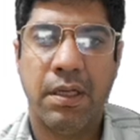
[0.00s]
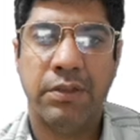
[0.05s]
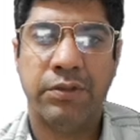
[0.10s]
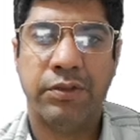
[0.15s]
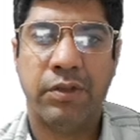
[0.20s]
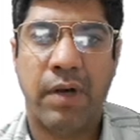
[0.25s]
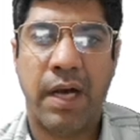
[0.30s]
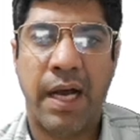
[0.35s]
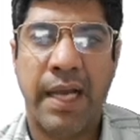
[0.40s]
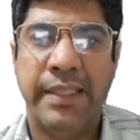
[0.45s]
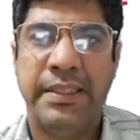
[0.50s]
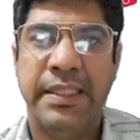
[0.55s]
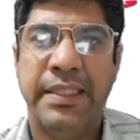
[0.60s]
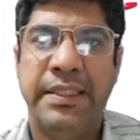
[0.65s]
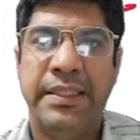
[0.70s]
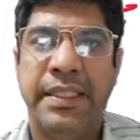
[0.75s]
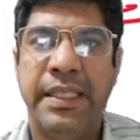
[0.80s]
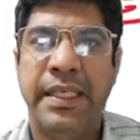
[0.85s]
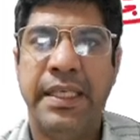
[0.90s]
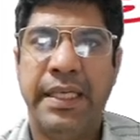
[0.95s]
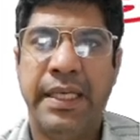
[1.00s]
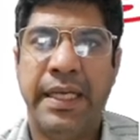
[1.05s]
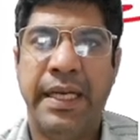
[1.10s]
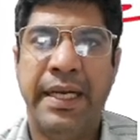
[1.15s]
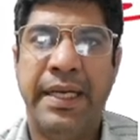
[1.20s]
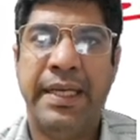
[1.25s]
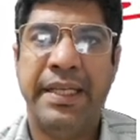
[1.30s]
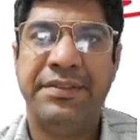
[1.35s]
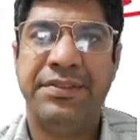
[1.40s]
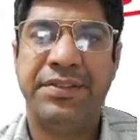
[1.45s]
So IgG,
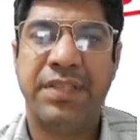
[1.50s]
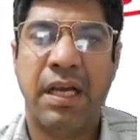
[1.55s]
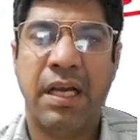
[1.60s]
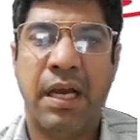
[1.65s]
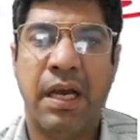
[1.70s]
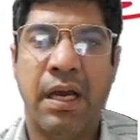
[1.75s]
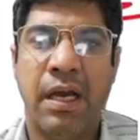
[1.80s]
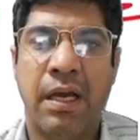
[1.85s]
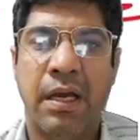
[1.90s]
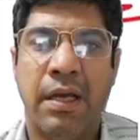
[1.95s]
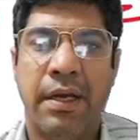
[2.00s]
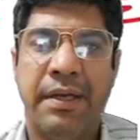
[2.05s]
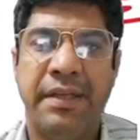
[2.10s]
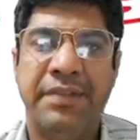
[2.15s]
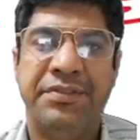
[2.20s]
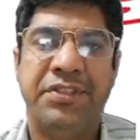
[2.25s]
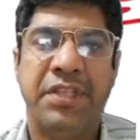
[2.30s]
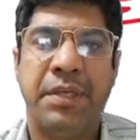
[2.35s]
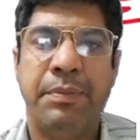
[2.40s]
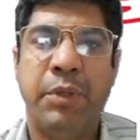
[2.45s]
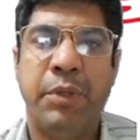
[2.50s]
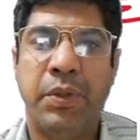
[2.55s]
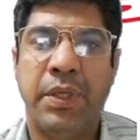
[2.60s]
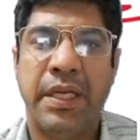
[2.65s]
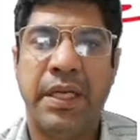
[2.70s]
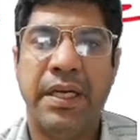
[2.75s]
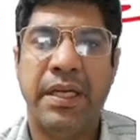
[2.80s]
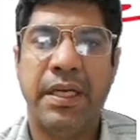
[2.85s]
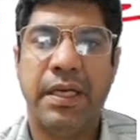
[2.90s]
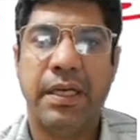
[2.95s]
it is
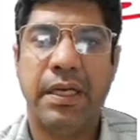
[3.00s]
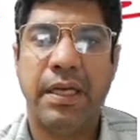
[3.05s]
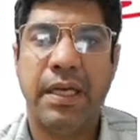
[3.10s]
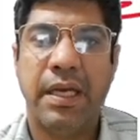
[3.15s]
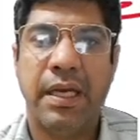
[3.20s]
distributed